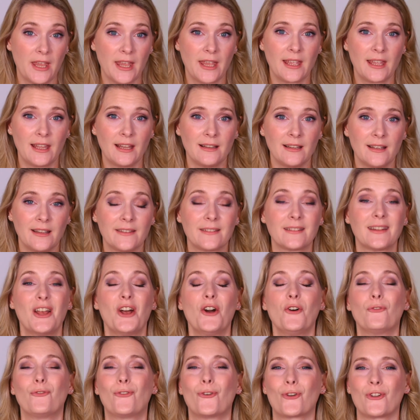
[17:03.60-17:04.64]
the Inkey List,
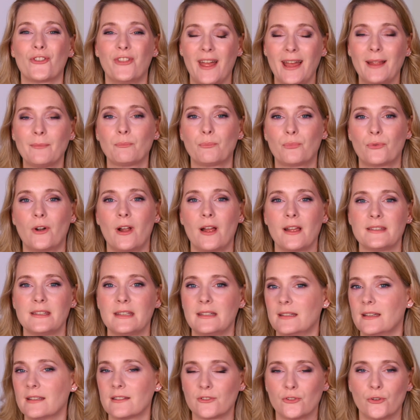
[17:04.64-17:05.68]
for that price,
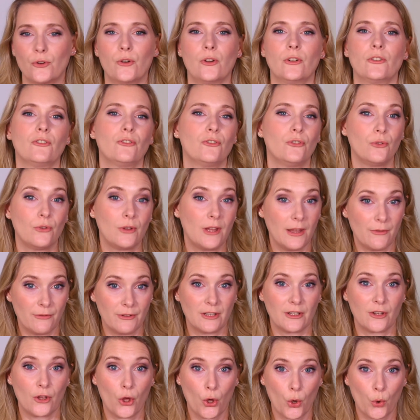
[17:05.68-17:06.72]
it doesn't hurt to give it
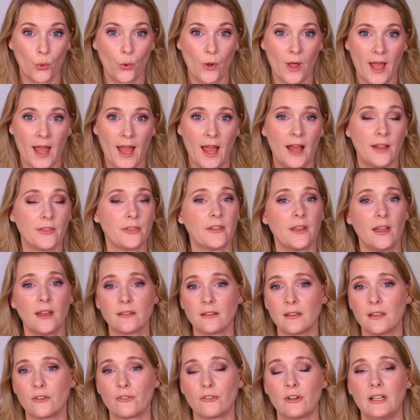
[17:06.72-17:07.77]
a go. And the
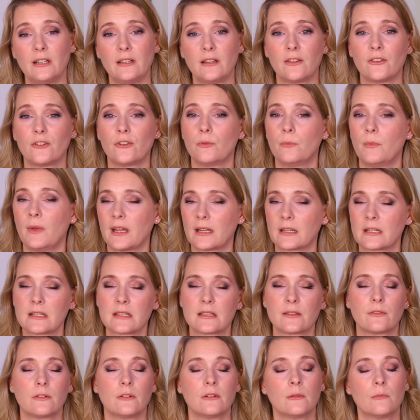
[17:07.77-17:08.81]
other ingredients, humectants,
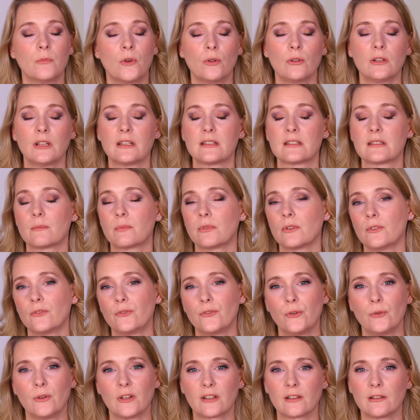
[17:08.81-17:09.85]
a few emollients, a
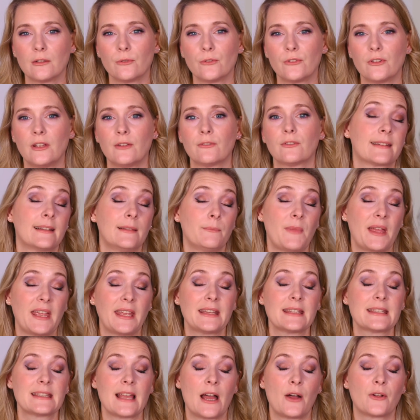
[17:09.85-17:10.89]
few occlusives, make
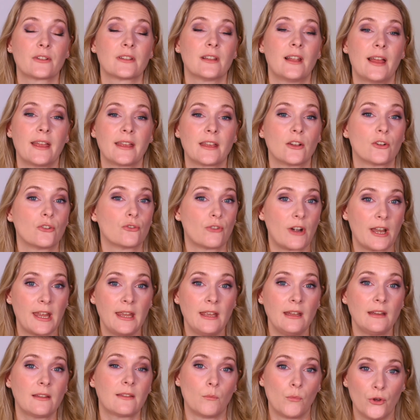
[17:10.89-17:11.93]
it sound like a
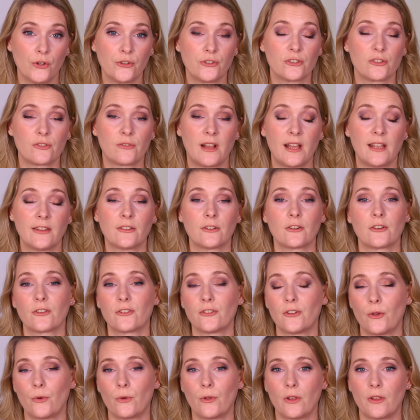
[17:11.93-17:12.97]
great moisturizer,
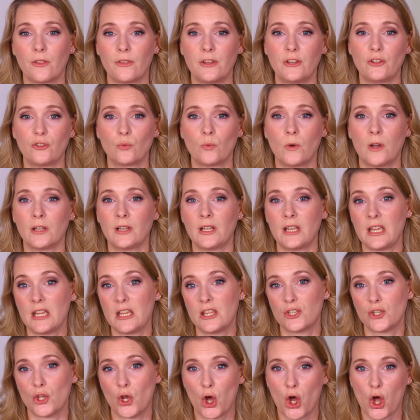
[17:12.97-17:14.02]
so this one
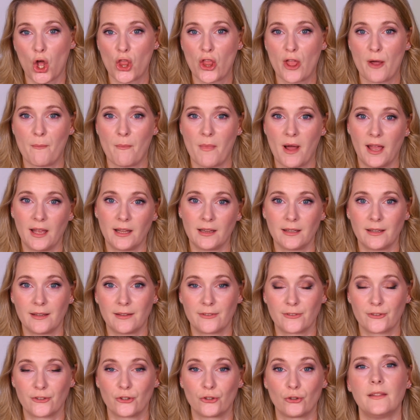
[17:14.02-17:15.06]
is on my
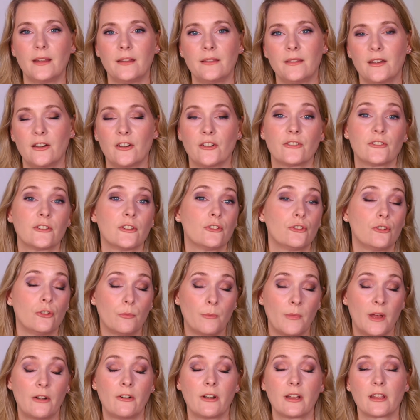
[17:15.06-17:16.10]
list. Then there's the
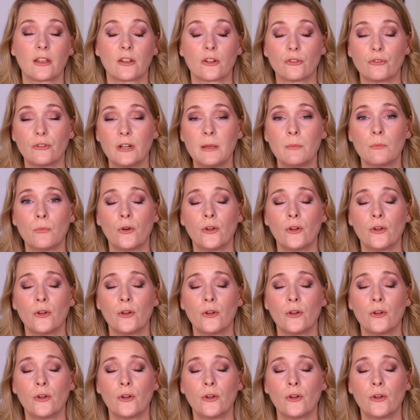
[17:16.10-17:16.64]
turmeric cream